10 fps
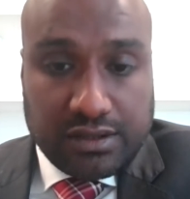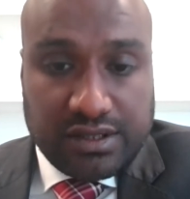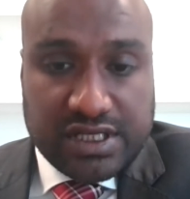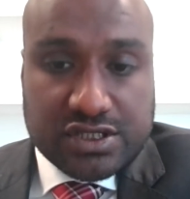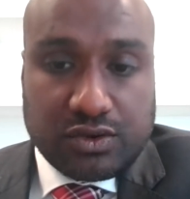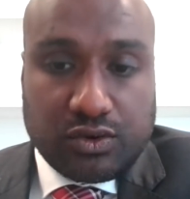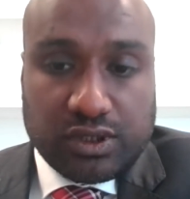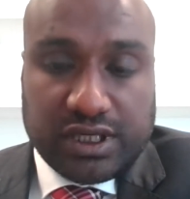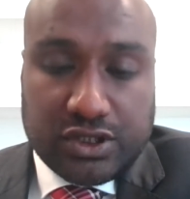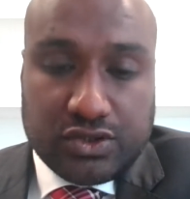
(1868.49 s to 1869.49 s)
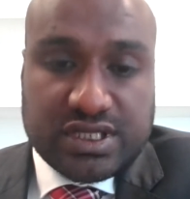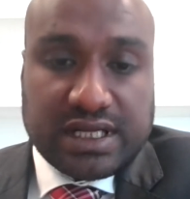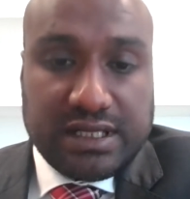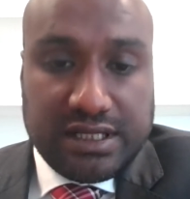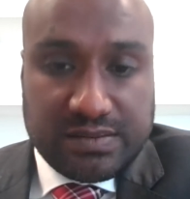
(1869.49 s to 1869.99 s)
These are all issues
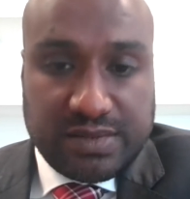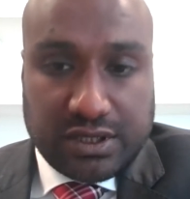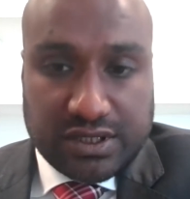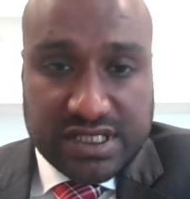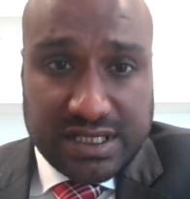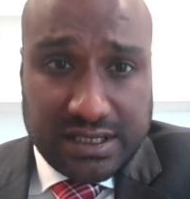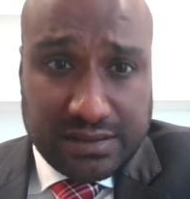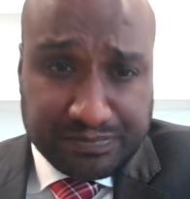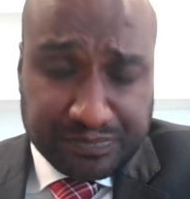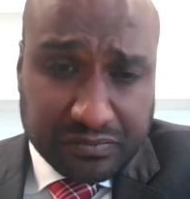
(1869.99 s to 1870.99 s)
that need to be considered.